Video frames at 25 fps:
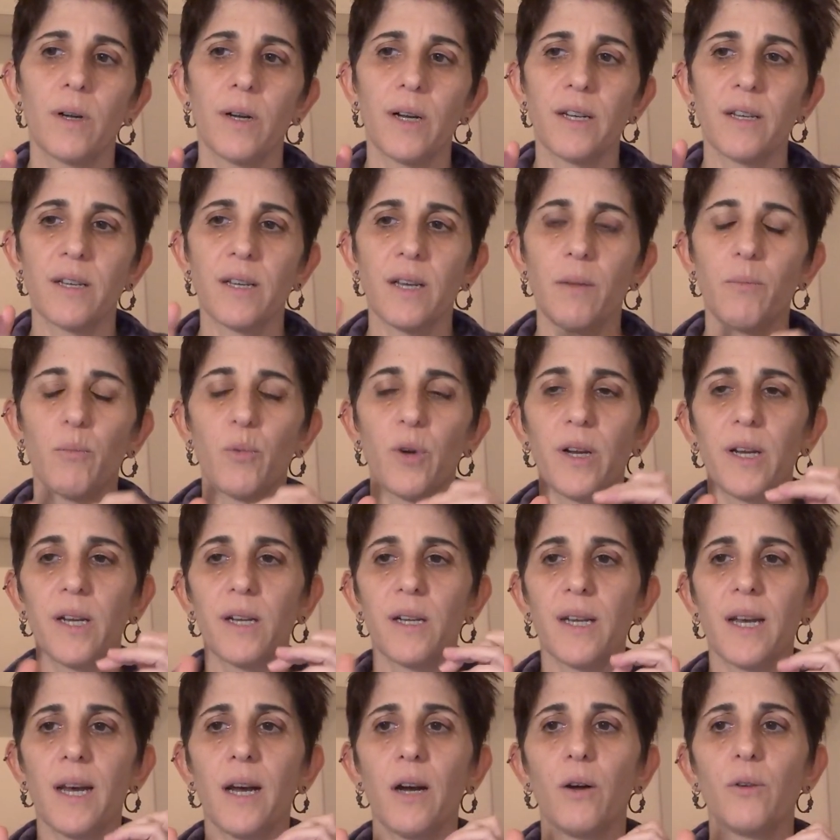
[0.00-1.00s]
as I break
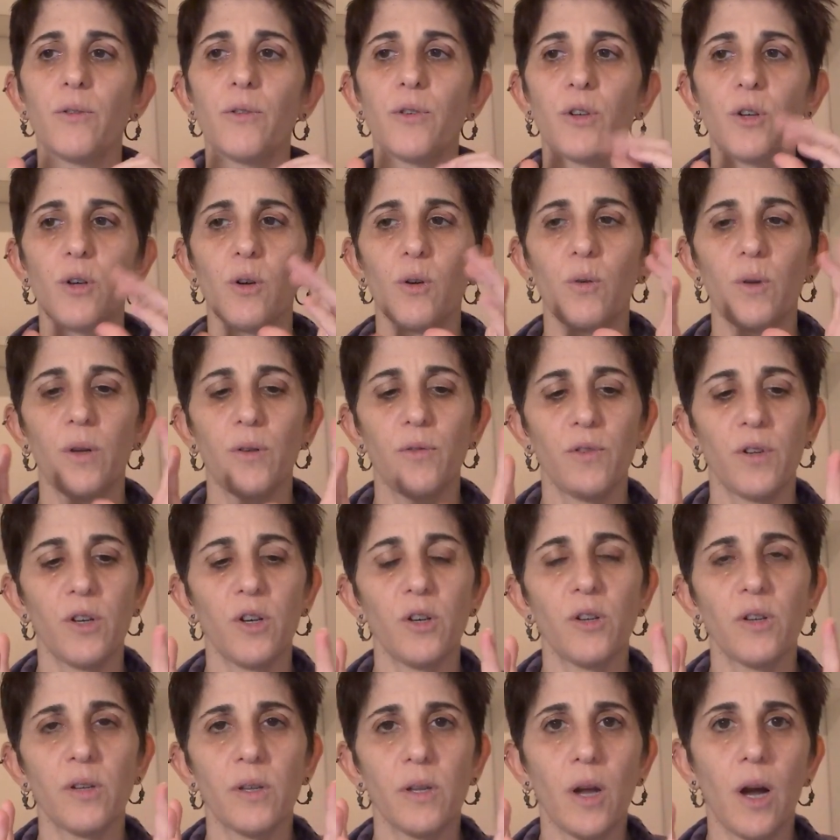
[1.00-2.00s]
it down, so if
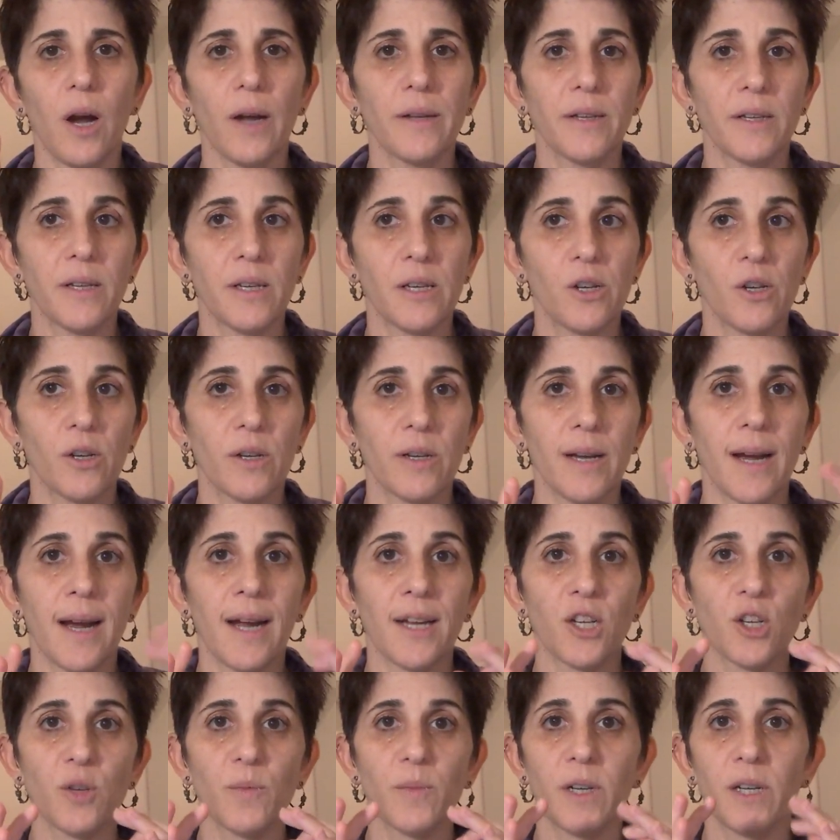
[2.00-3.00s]
there's non secure
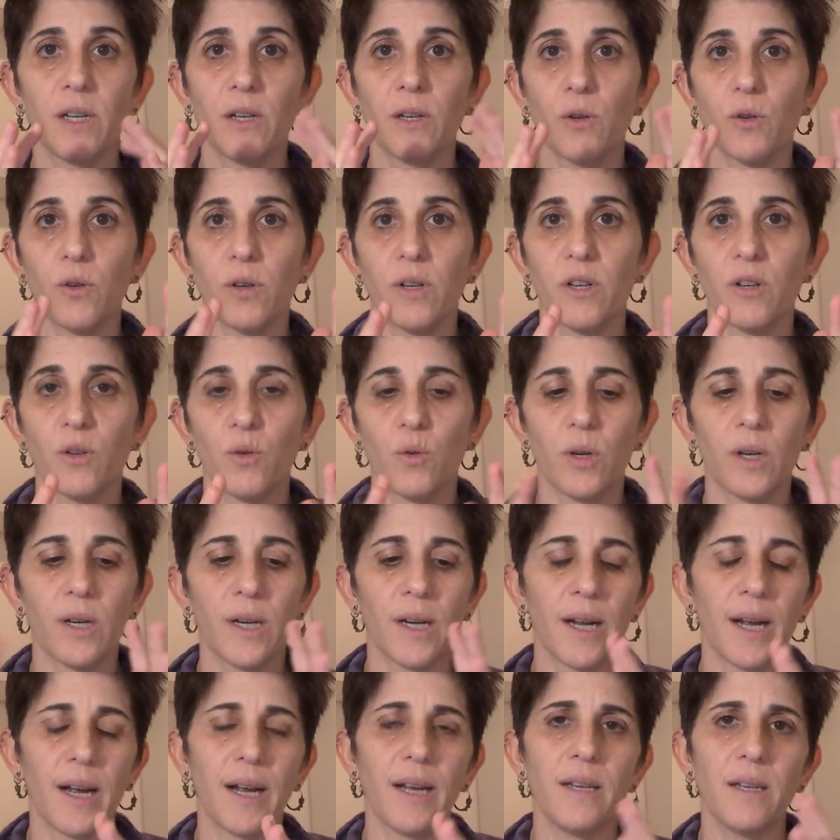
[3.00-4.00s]
attachment or
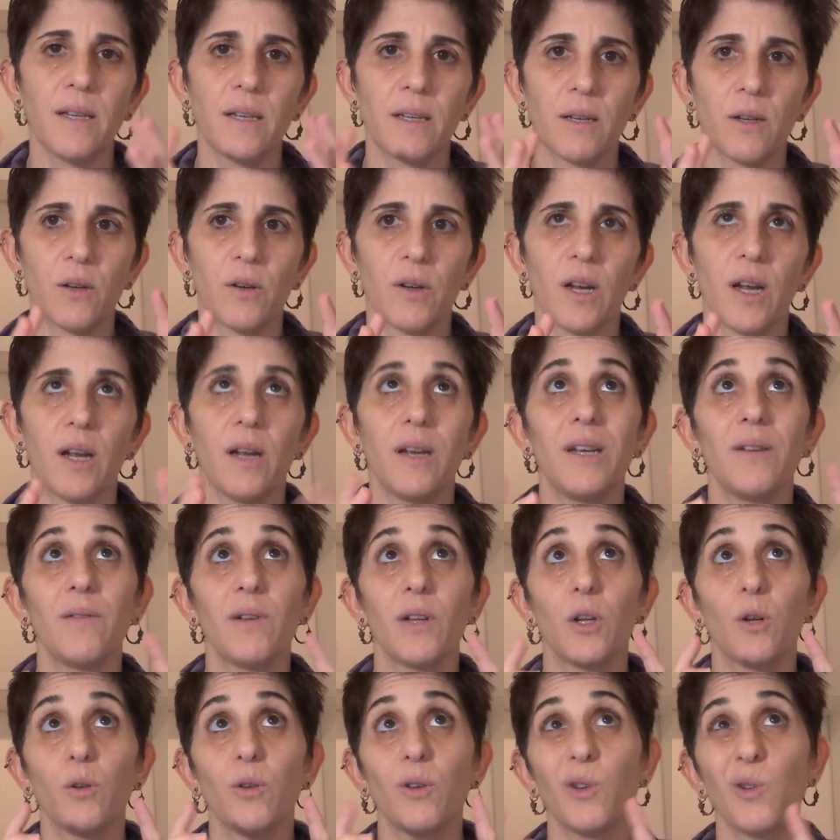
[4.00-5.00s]
disorganized, okay,
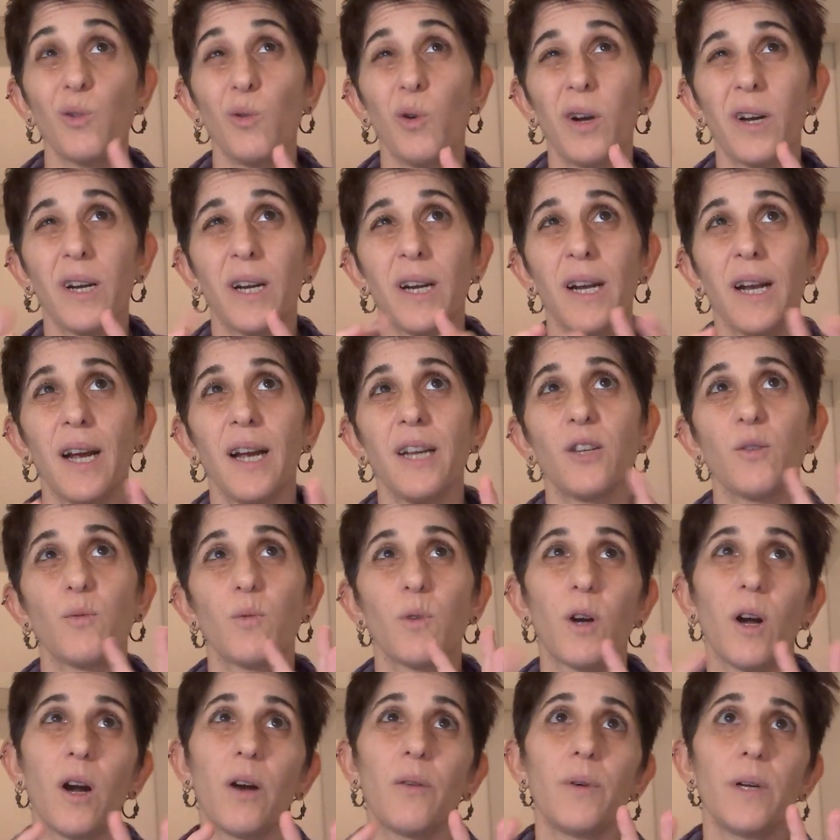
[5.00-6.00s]
even though disorganized,
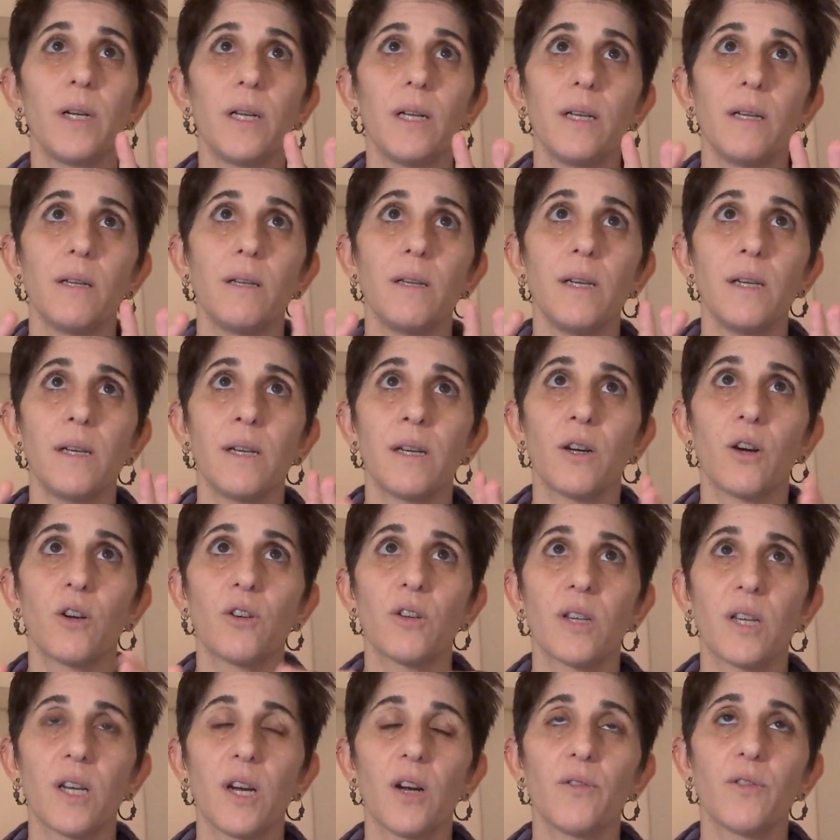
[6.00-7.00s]
we're already leading
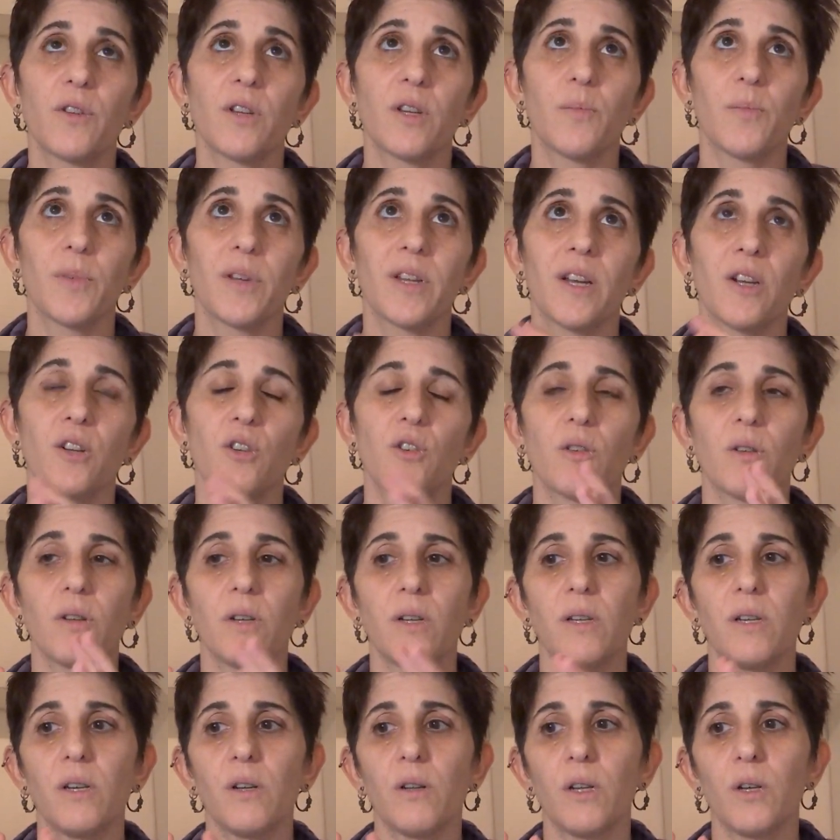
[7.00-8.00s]
ourselves to
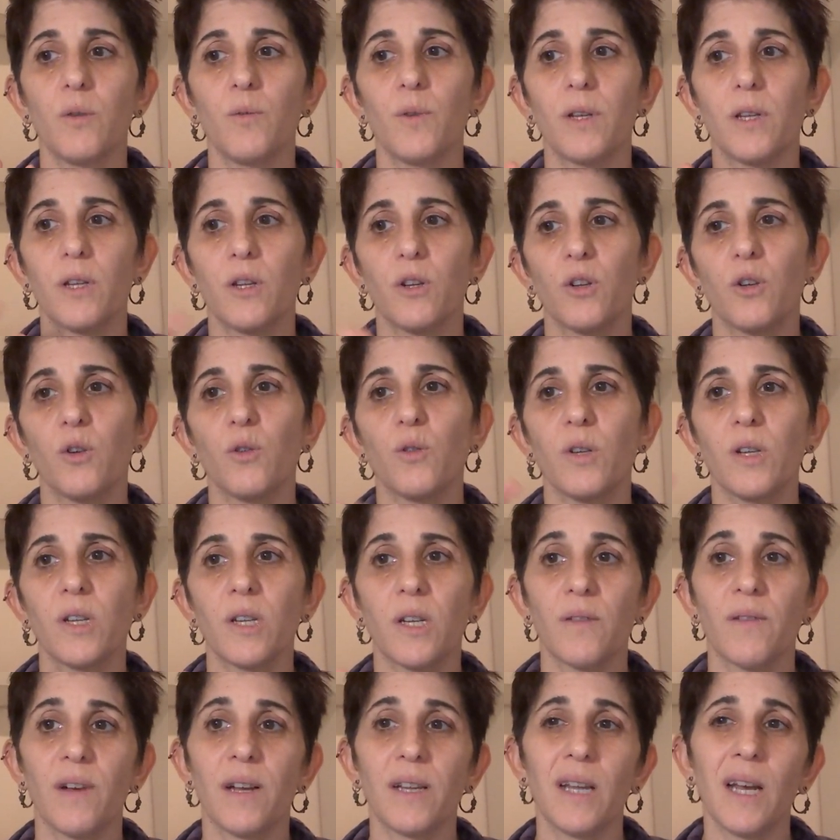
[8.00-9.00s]
potentially dealing with
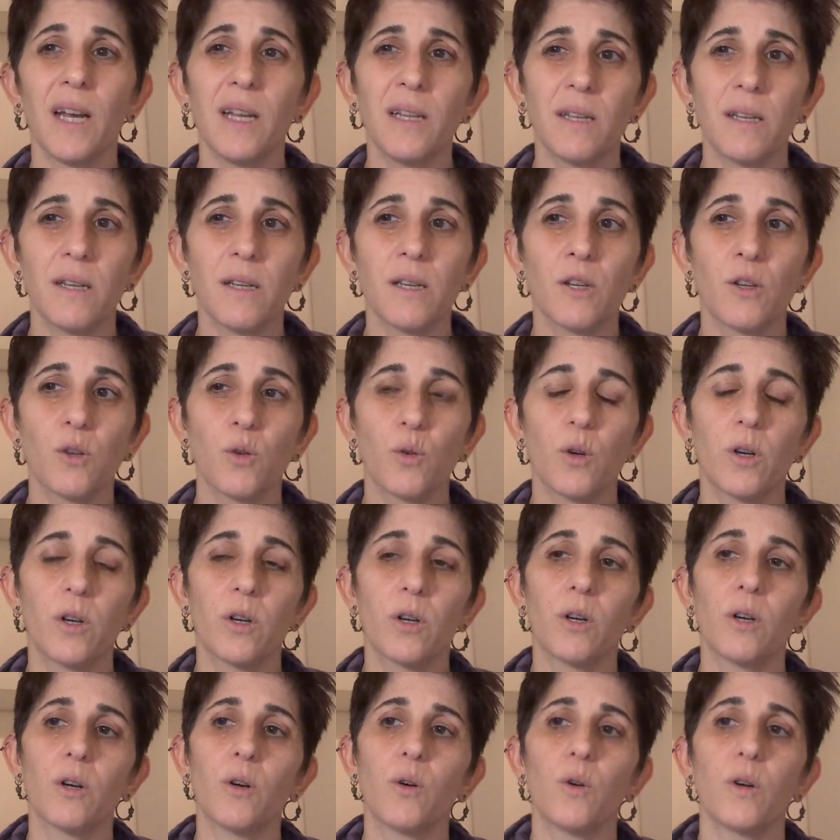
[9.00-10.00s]
dissociative identity
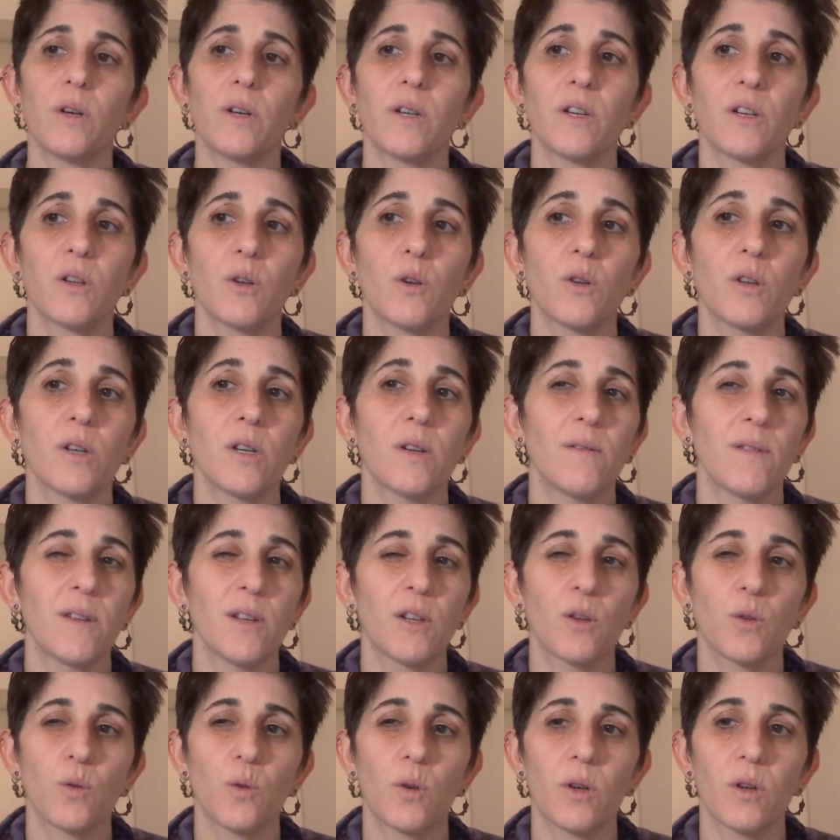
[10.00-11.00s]
disorder or dissociative
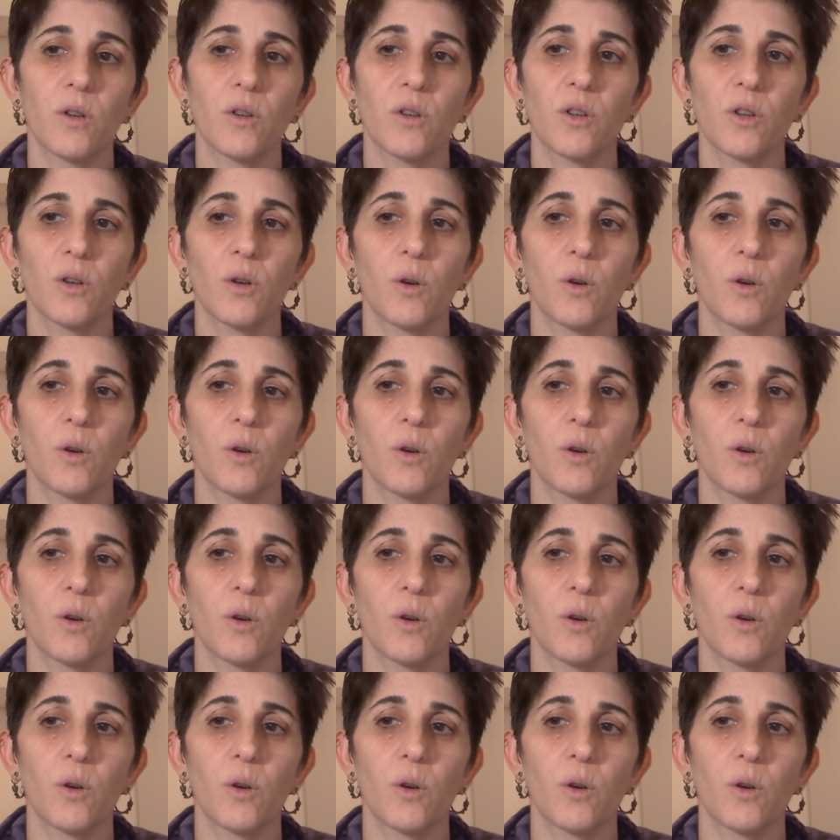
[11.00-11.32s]
disorders.